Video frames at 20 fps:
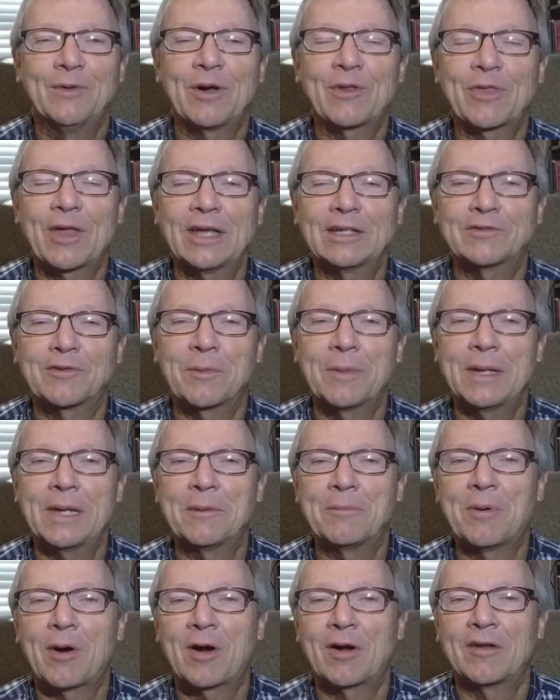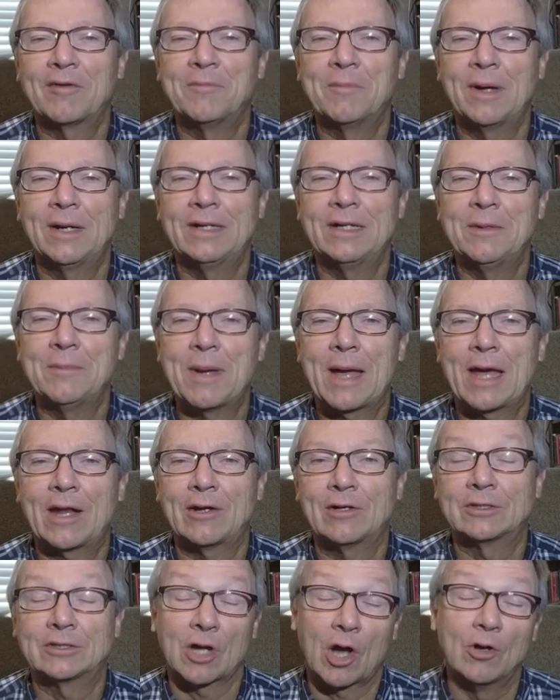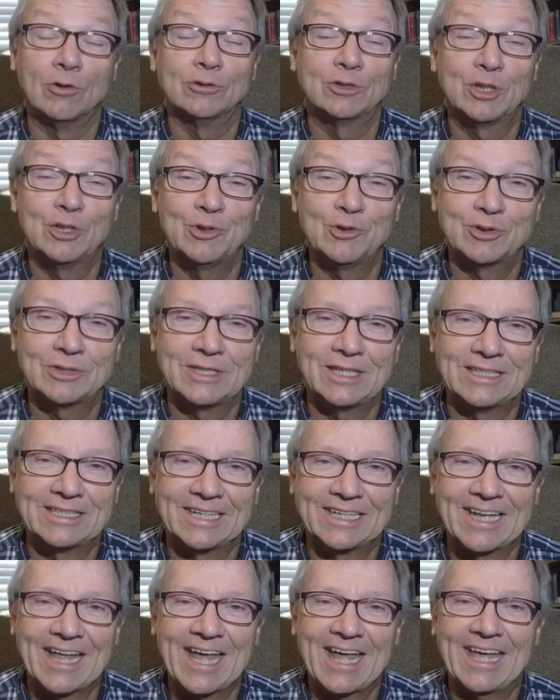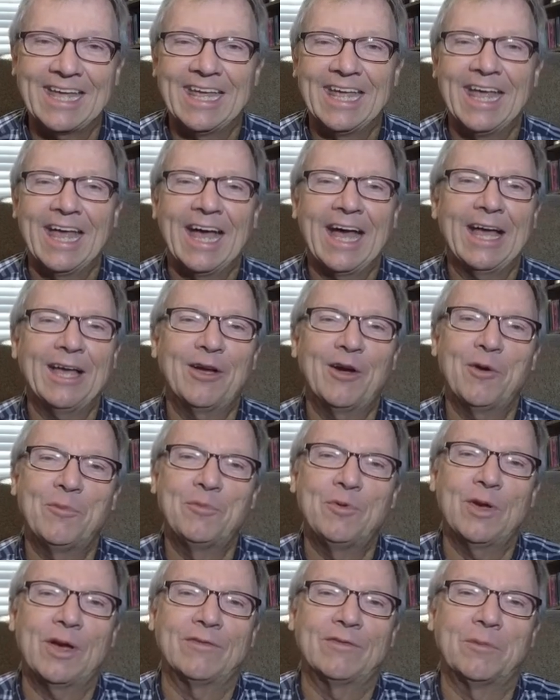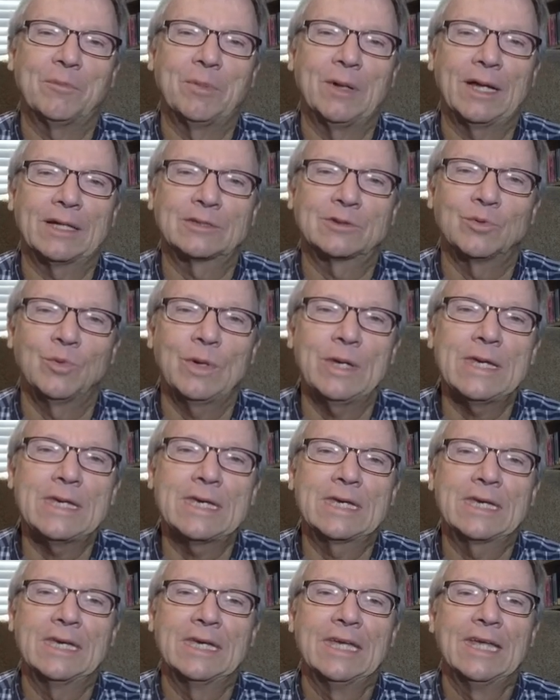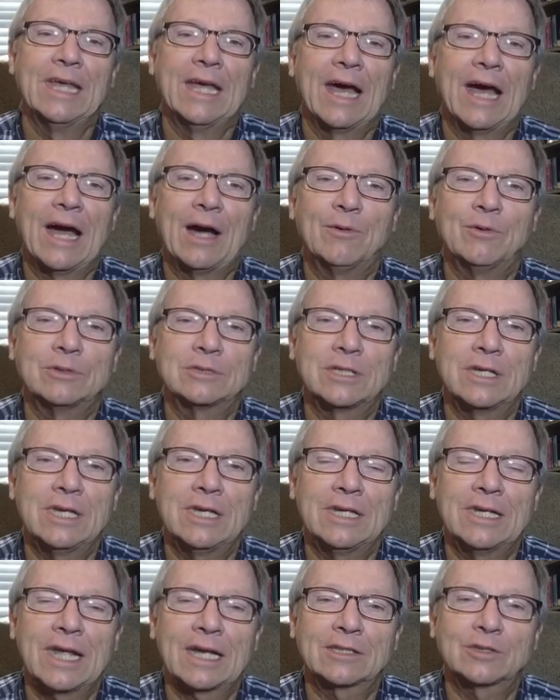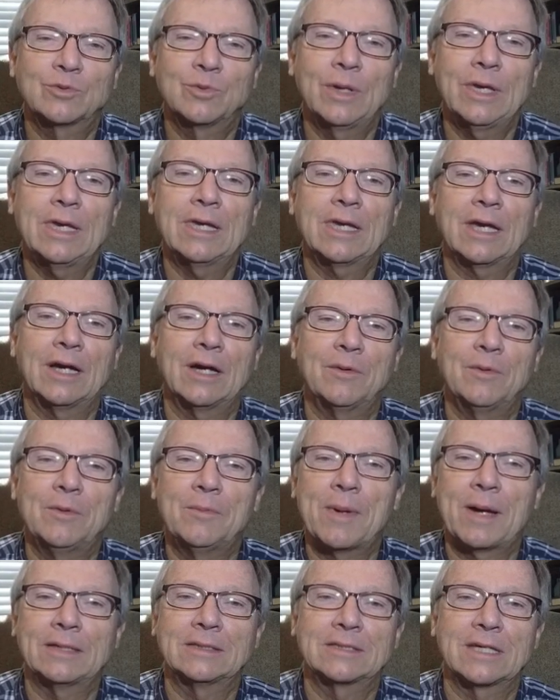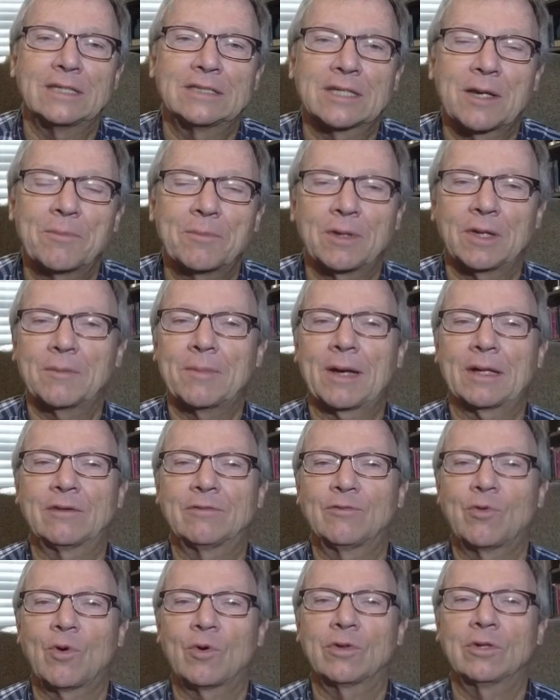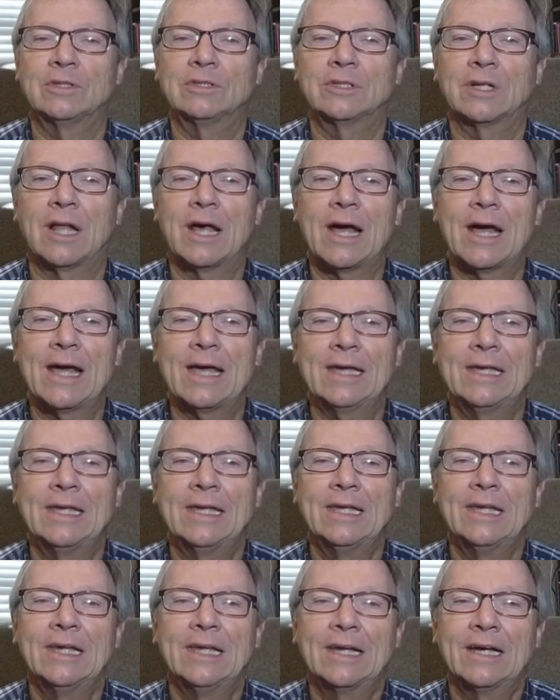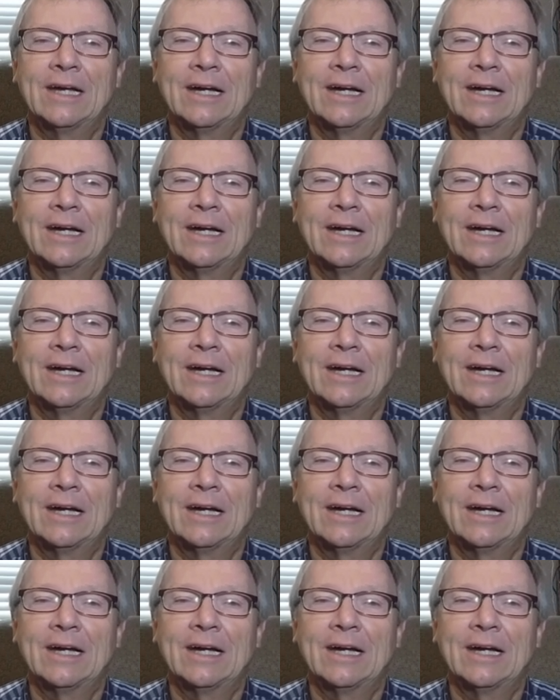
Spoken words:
Well, thanks for being a part of Monday Matters on Tuesday today. I hope you have a blessed week. I will see you next week. We might say something about the 4th of July.